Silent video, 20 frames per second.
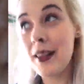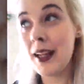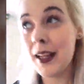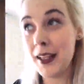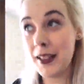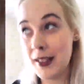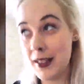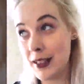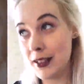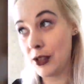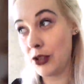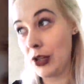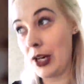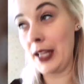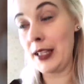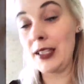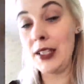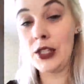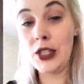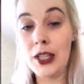that is the
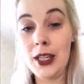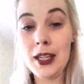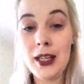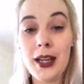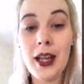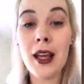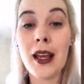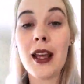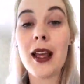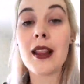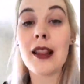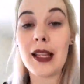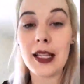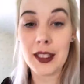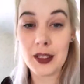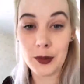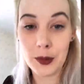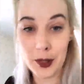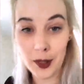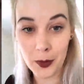strategy, and
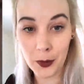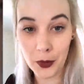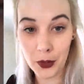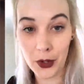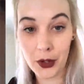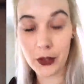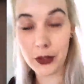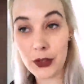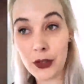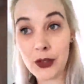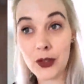that's what I'm going